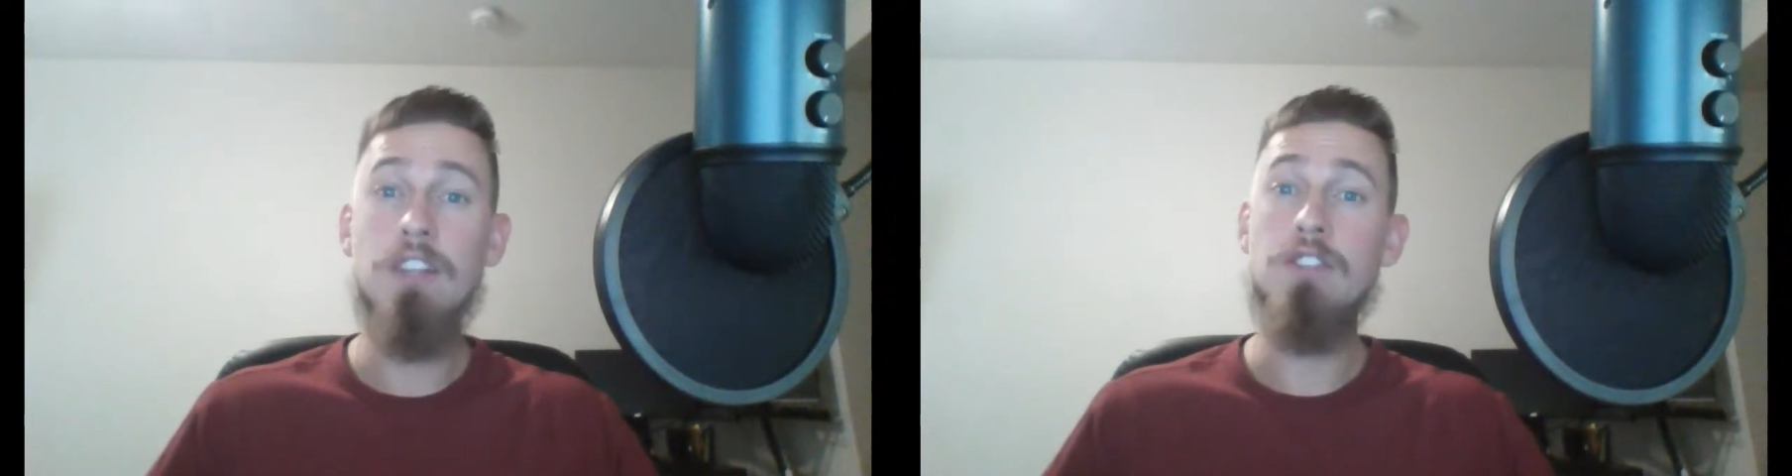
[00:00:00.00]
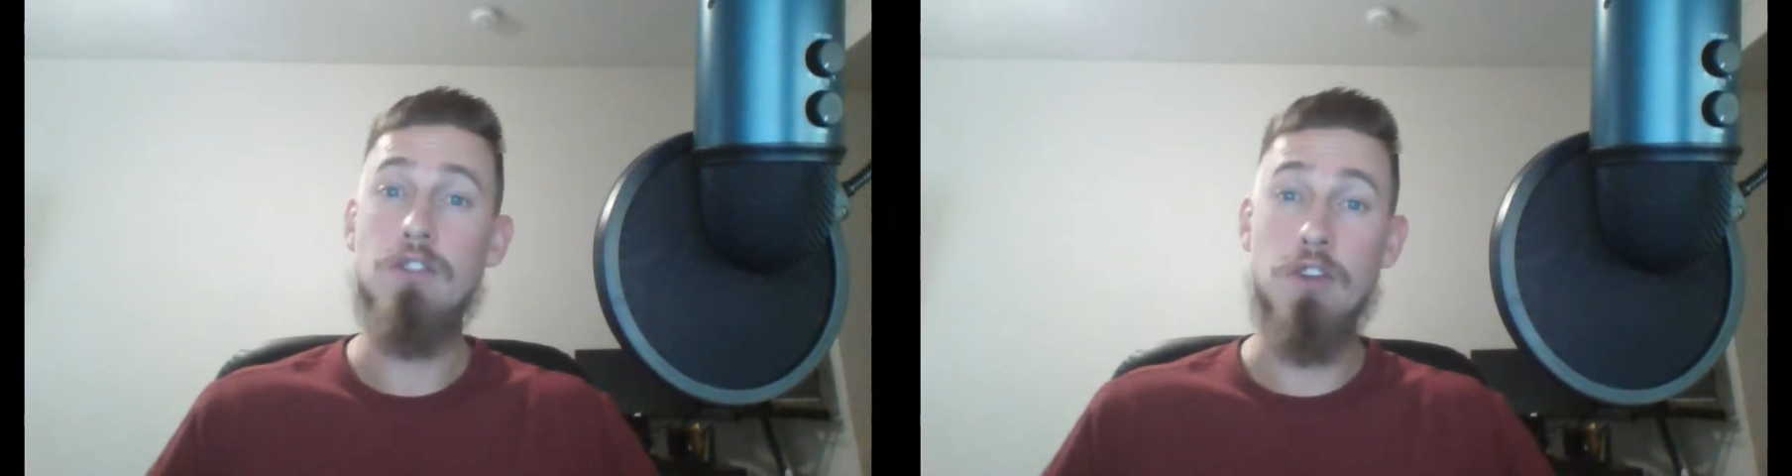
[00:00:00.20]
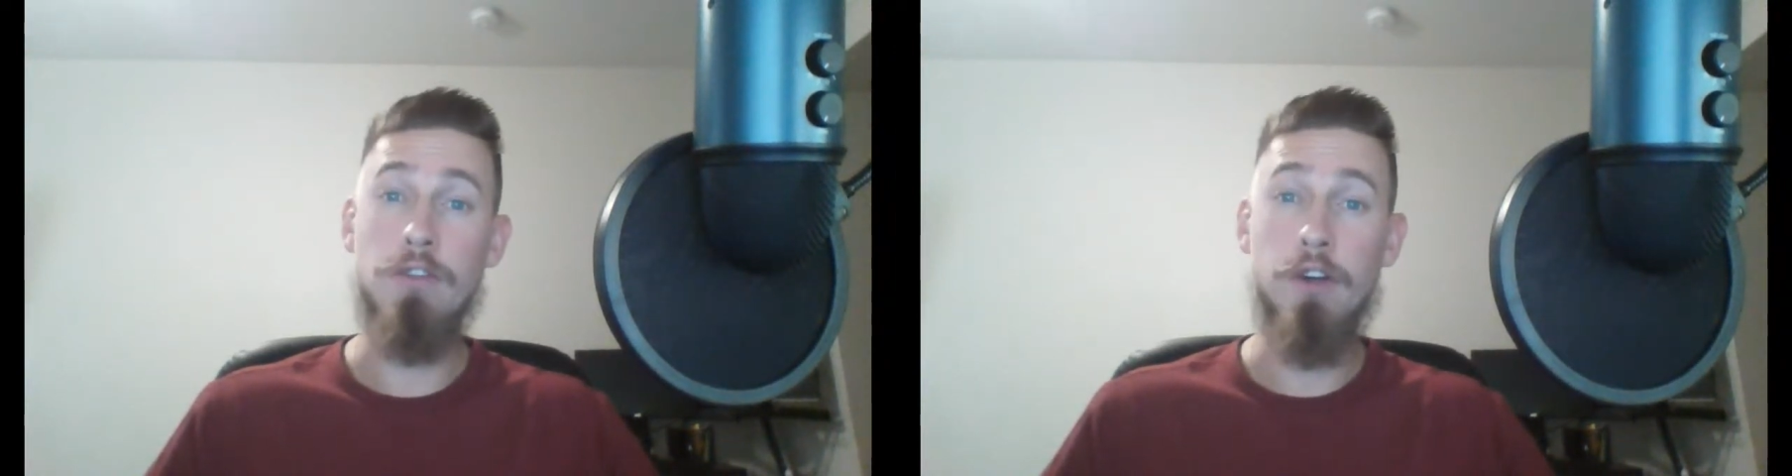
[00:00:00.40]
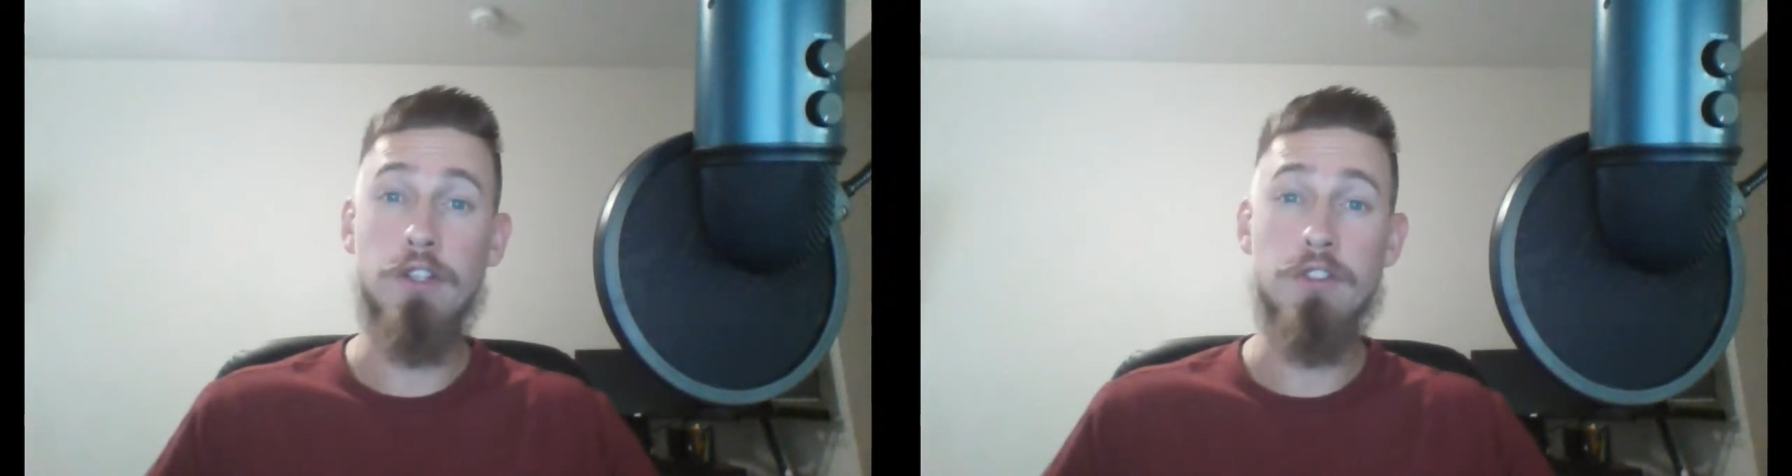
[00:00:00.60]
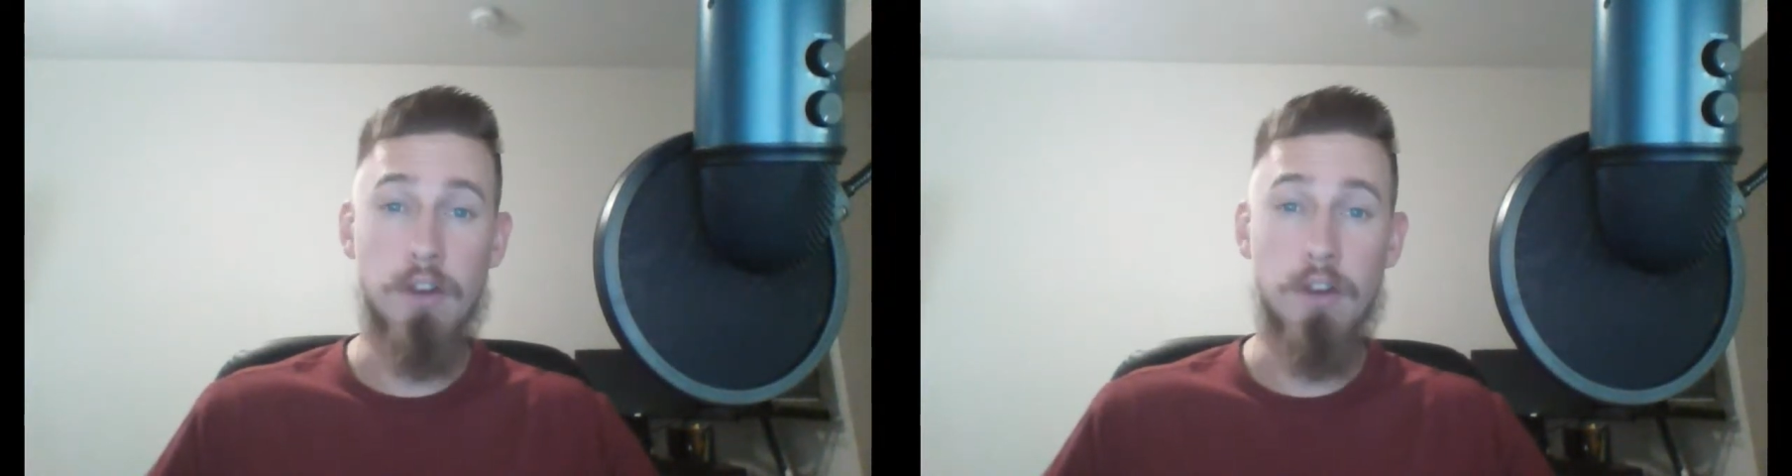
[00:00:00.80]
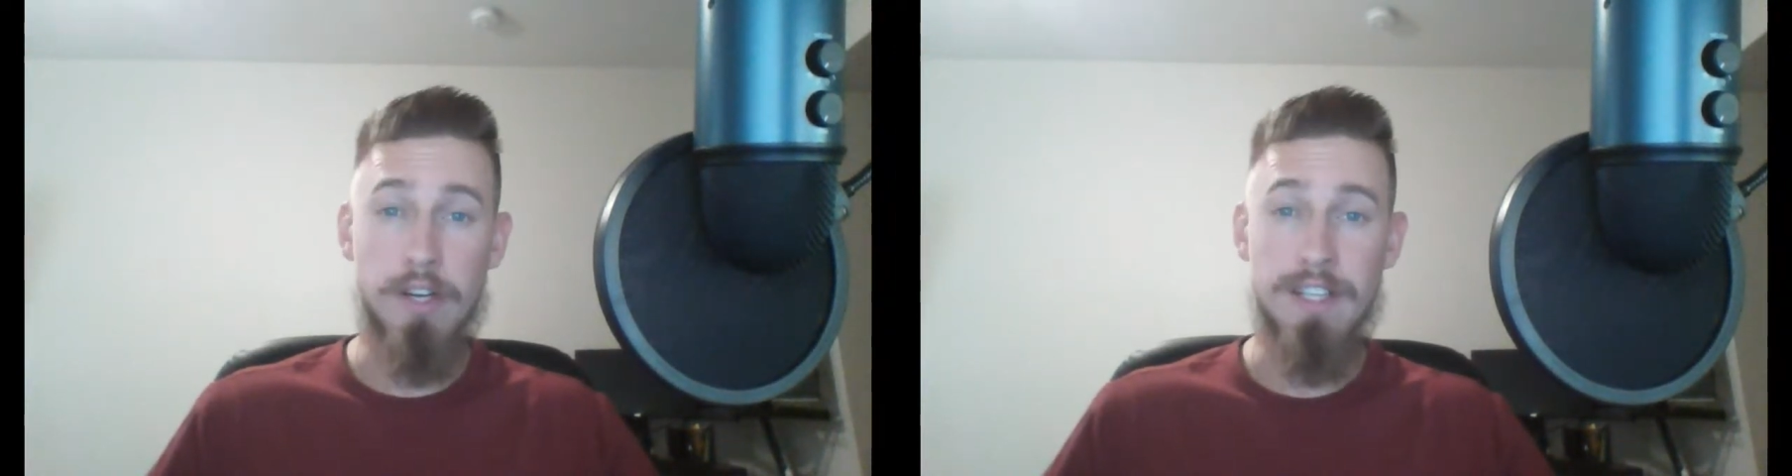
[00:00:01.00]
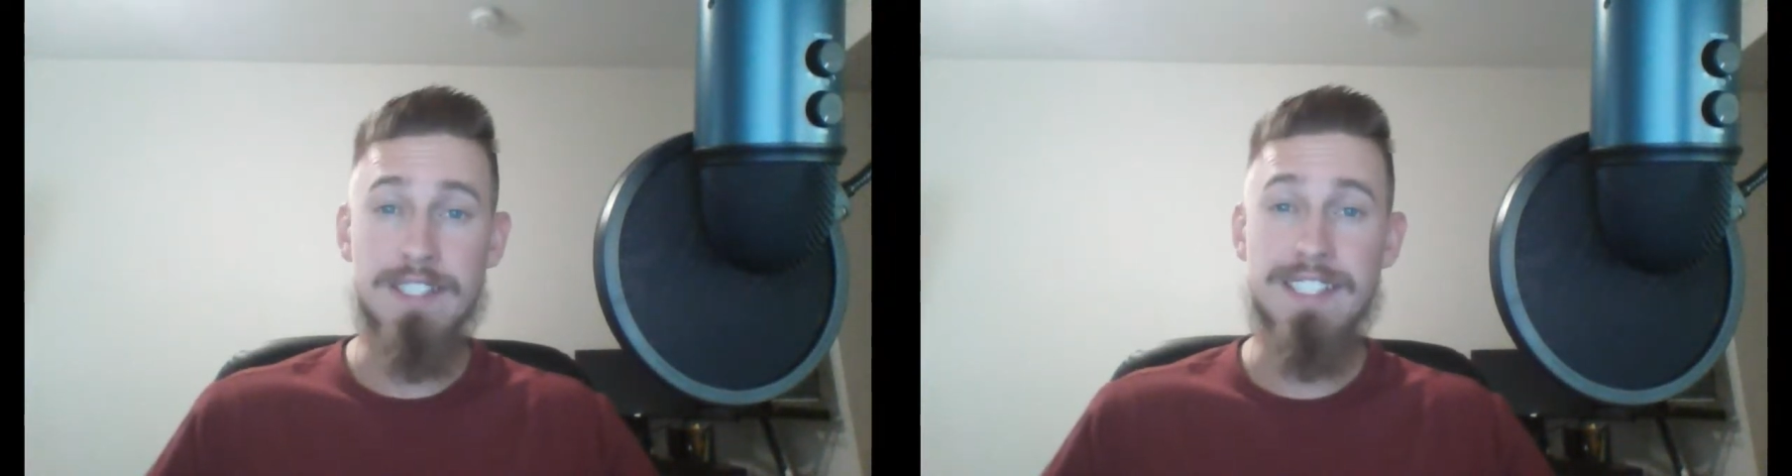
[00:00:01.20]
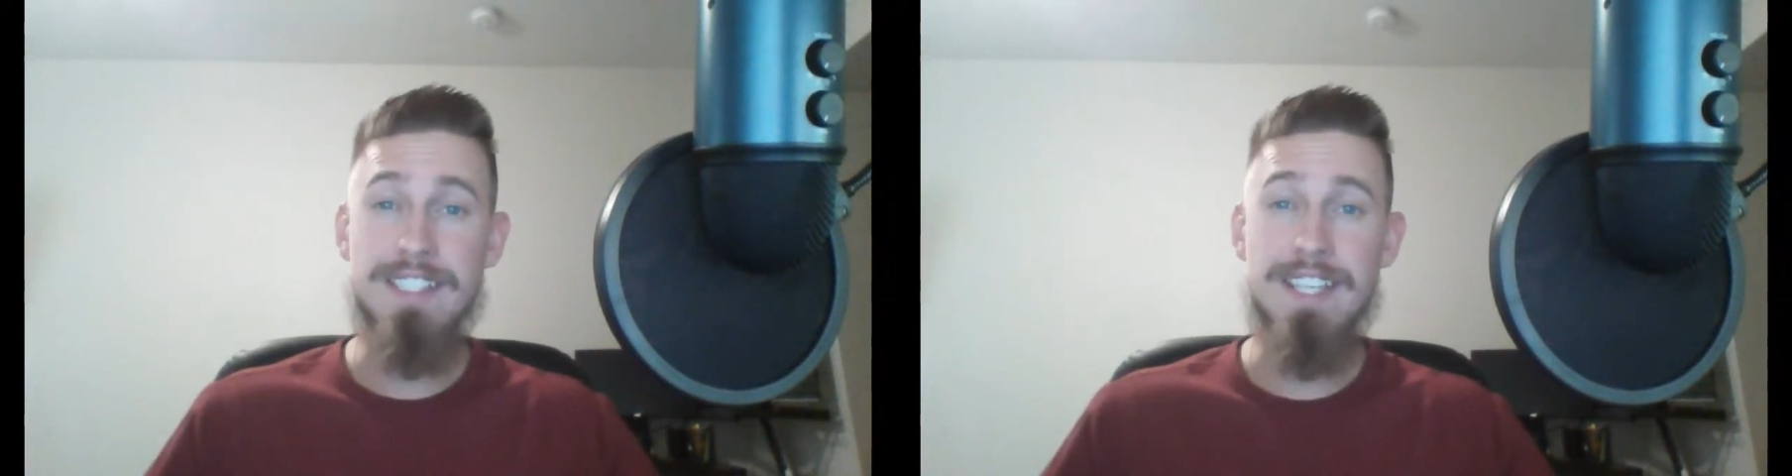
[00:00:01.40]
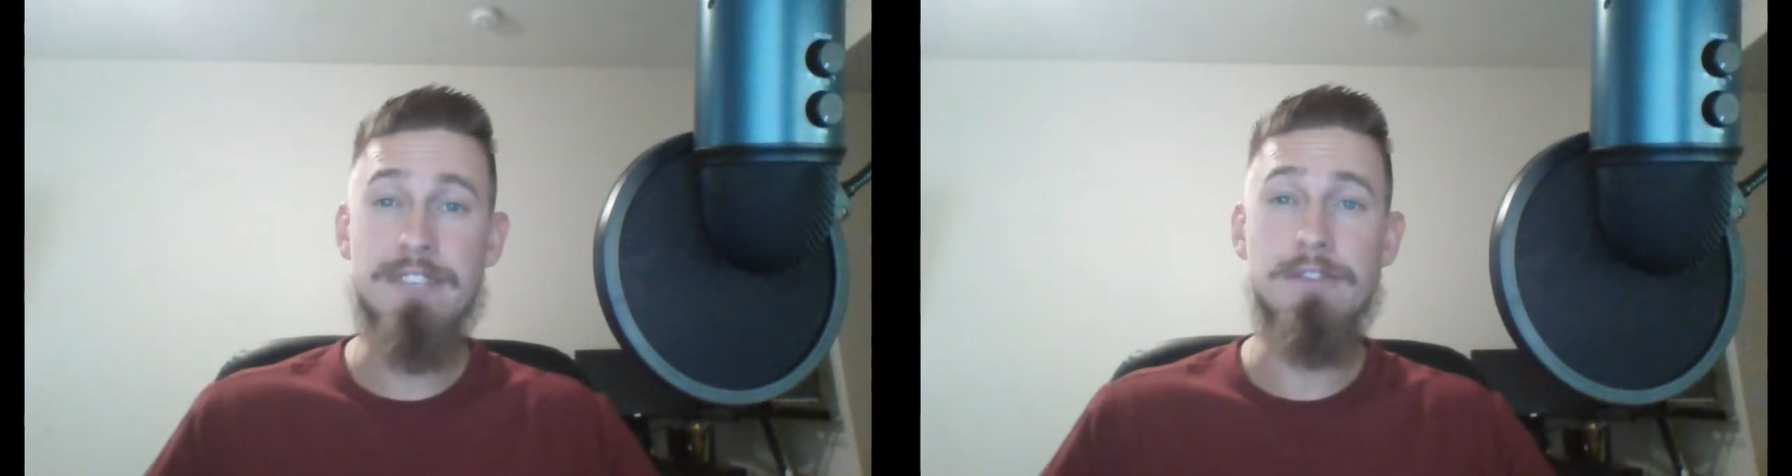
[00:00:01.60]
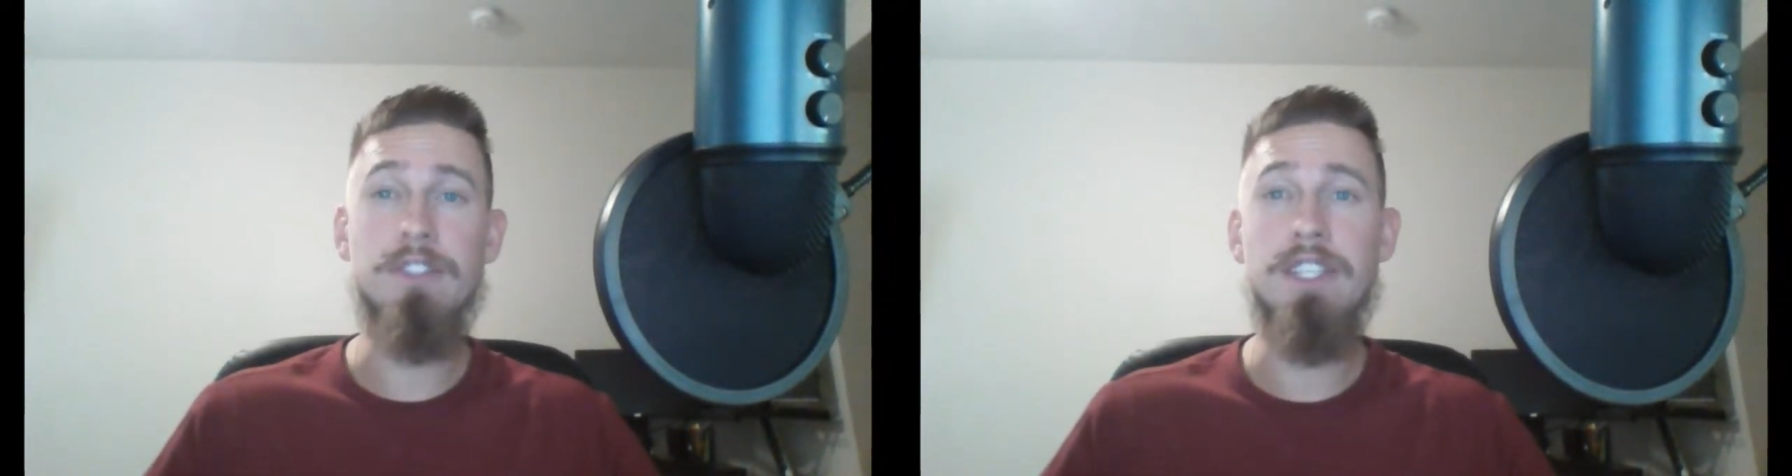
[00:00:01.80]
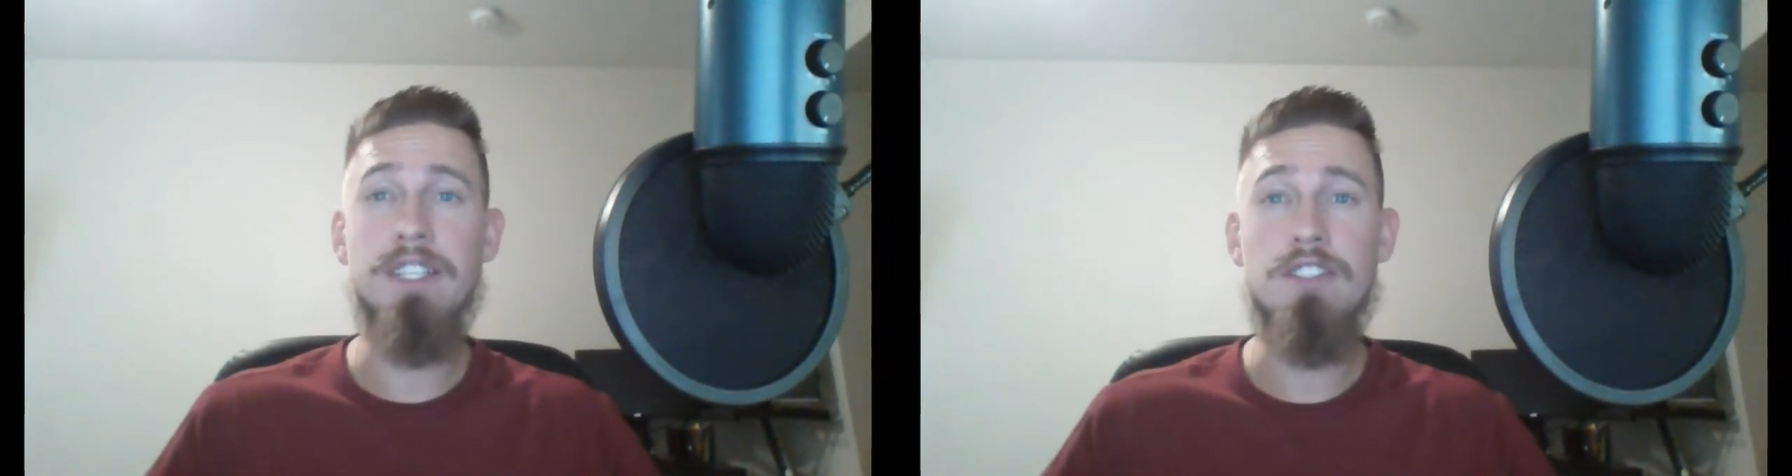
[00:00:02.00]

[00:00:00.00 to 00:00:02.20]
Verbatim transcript: So, so far you've already successfully